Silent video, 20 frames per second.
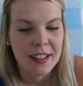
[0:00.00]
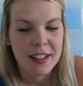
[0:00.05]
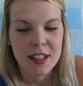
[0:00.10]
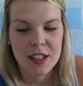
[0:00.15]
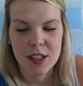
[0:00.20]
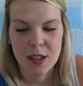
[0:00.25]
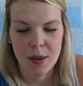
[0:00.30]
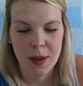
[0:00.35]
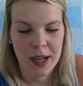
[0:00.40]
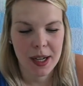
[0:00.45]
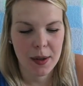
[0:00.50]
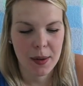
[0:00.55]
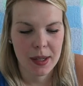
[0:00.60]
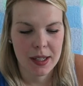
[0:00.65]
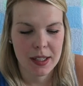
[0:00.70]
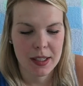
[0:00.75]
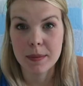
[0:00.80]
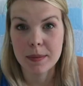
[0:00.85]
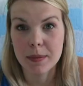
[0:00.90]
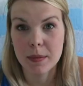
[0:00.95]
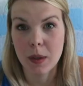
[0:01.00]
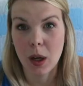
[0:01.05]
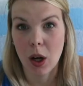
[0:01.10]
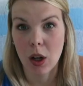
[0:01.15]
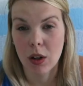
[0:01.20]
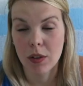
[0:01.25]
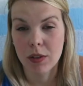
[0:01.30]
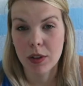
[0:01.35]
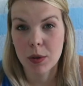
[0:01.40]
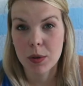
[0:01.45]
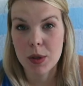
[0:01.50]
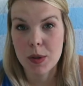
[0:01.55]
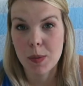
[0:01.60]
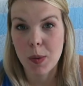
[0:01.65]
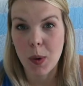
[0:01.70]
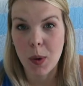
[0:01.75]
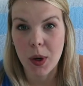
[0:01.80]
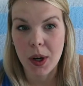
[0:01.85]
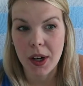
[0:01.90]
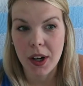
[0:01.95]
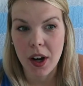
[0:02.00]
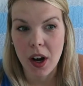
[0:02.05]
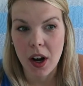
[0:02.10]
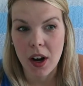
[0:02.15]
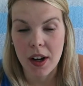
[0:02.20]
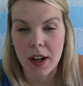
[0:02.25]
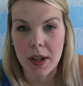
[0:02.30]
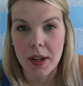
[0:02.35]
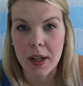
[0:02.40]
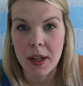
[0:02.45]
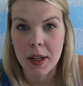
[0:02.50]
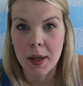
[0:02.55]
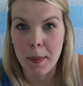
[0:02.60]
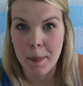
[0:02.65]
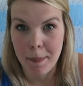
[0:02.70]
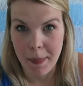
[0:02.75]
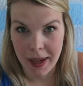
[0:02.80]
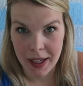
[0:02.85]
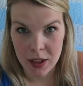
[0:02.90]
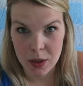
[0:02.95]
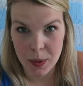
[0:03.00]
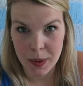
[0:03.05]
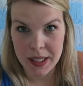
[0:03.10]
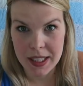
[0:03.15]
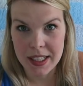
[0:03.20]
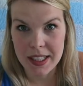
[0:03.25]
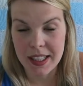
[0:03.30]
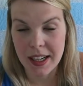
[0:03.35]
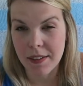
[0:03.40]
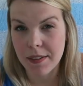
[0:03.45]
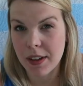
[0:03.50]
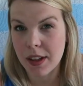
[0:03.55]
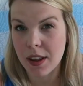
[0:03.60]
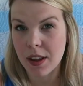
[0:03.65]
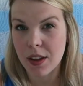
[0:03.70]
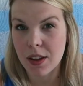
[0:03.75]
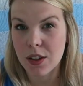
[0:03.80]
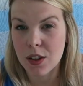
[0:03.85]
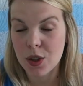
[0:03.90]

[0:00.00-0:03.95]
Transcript: So anyways, Oliver was born on May 27th,